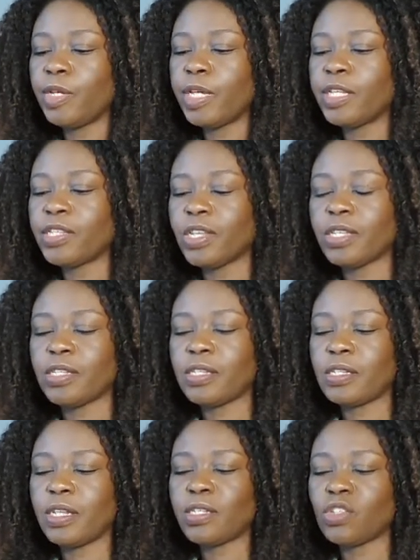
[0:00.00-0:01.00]

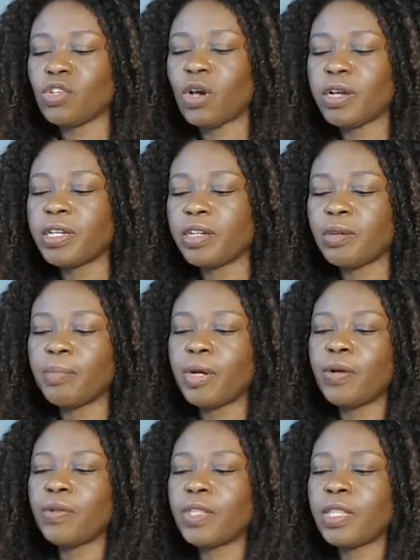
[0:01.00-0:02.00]
it's talking
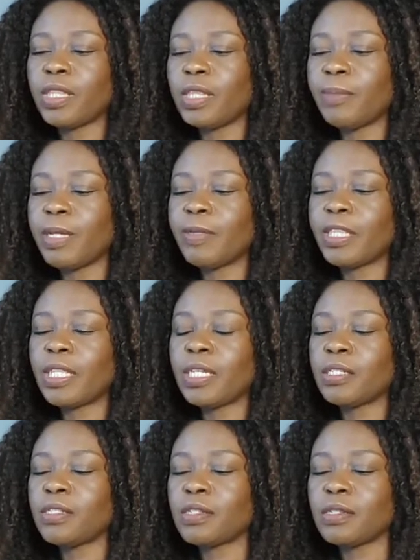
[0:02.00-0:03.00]
about maybe
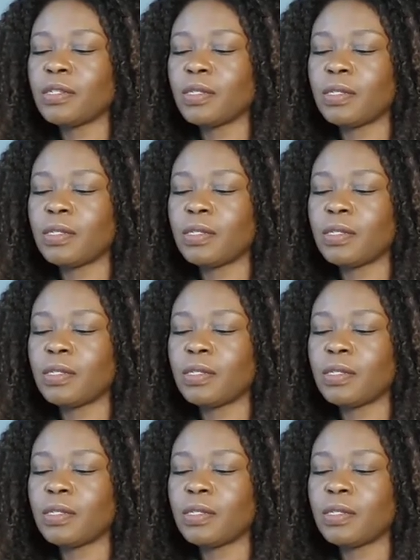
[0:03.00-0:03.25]
things